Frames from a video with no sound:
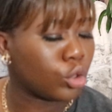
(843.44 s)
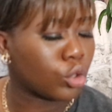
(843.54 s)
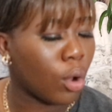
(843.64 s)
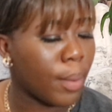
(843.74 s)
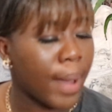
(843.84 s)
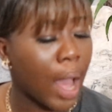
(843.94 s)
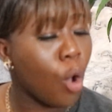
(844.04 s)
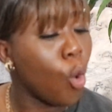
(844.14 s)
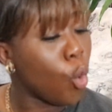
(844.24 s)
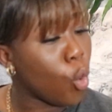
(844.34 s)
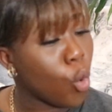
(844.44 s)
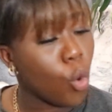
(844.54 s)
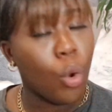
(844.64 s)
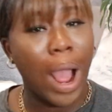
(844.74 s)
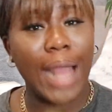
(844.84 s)
sure about
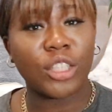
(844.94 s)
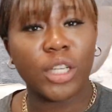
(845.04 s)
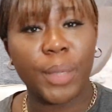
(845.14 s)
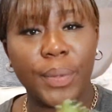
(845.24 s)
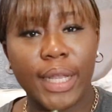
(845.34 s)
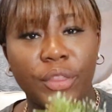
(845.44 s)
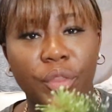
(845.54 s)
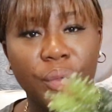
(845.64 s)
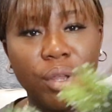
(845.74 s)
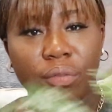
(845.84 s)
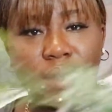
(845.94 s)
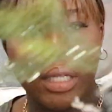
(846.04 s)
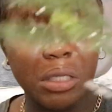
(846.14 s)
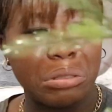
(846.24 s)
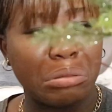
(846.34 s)
oh i actually picked three of
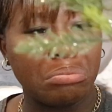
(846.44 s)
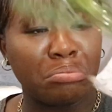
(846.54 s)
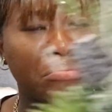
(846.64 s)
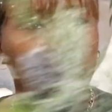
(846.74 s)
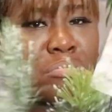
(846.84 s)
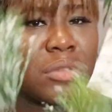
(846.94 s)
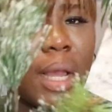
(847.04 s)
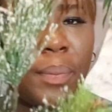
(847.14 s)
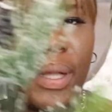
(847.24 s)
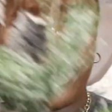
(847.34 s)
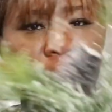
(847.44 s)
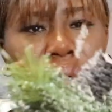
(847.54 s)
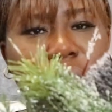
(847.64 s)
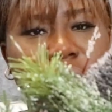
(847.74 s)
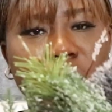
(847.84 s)
these i picked
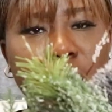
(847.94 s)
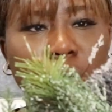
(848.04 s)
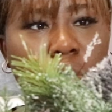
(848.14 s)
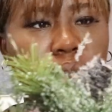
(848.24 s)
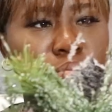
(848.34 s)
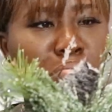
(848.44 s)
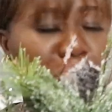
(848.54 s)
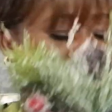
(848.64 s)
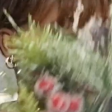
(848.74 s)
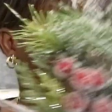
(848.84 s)
three of these i wasn't hmm,